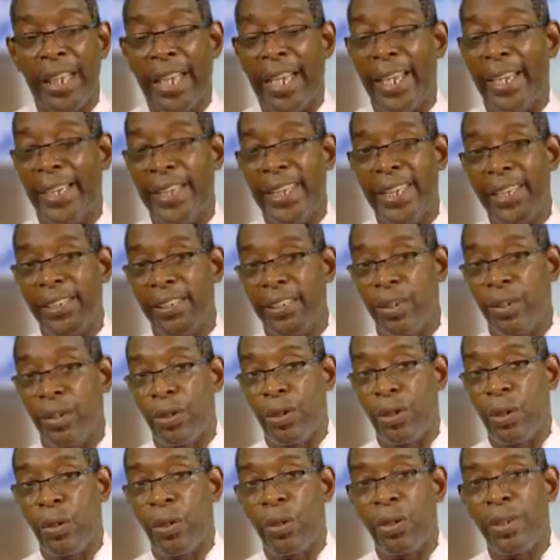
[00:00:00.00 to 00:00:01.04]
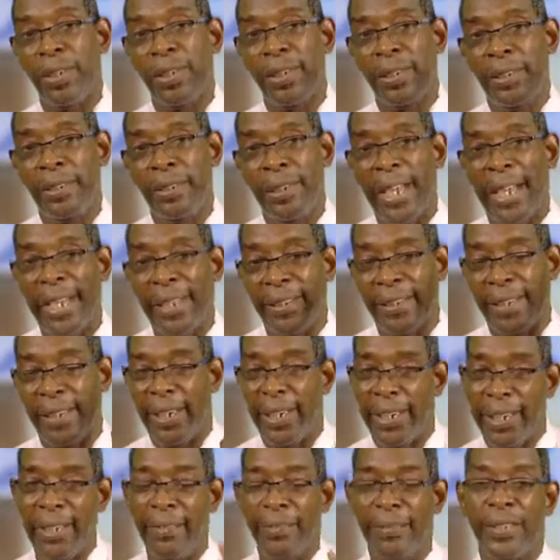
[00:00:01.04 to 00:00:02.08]
And he is a God that
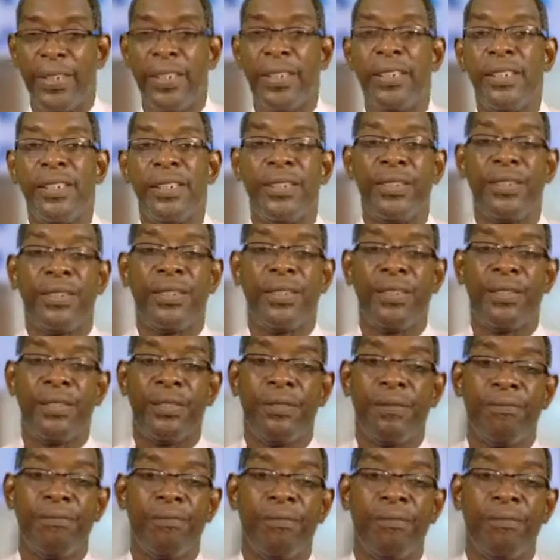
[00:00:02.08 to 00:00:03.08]
delivers.